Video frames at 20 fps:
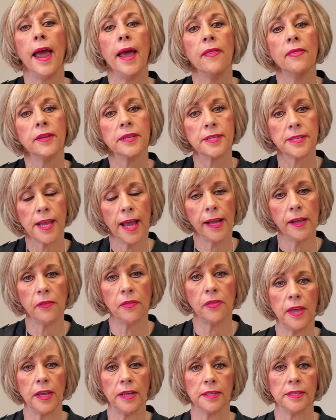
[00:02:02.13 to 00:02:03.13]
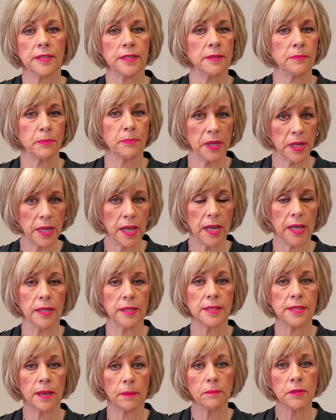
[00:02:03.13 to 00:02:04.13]
The second is, but again,
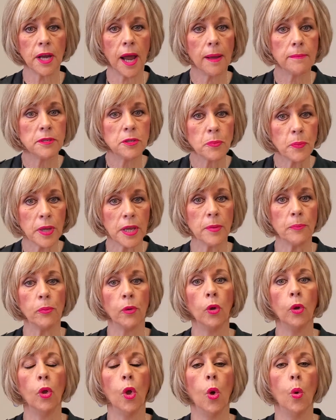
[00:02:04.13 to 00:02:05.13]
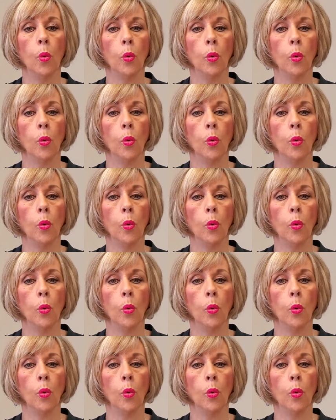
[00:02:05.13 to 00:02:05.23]
sometimes people